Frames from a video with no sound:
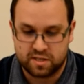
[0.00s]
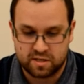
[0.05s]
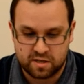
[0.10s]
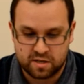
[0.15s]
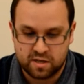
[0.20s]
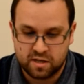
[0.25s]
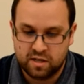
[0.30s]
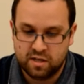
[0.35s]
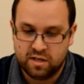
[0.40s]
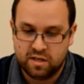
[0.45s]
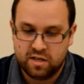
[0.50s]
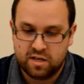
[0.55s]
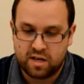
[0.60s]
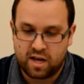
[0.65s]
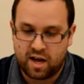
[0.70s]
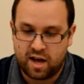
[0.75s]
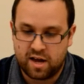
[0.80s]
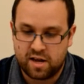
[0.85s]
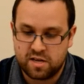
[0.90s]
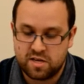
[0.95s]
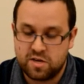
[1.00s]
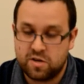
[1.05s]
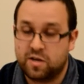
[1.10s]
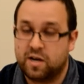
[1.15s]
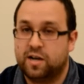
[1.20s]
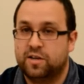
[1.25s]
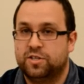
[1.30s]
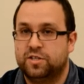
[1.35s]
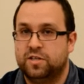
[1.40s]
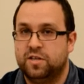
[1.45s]
And uh, you
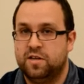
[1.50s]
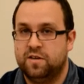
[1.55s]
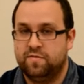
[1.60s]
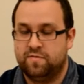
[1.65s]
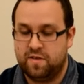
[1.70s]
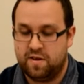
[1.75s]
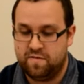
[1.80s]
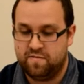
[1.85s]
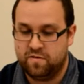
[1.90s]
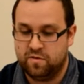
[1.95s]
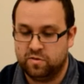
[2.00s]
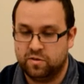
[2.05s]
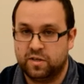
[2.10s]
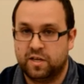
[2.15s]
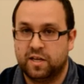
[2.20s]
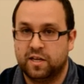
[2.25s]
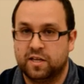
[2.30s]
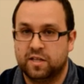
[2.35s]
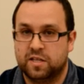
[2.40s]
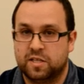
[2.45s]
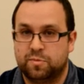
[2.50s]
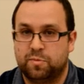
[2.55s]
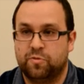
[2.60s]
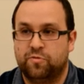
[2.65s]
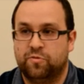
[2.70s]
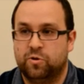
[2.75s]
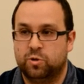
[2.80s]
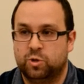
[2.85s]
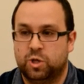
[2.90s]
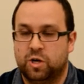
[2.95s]
can actually, if, if, you're looking at this
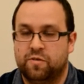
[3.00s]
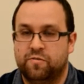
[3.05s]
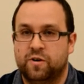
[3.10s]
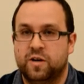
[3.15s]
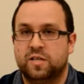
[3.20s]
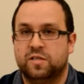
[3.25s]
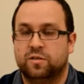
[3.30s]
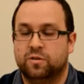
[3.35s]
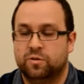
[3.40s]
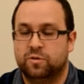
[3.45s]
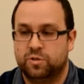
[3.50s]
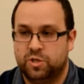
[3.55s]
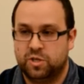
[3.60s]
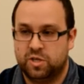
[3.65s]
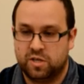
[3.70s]
before Java 8 is launched,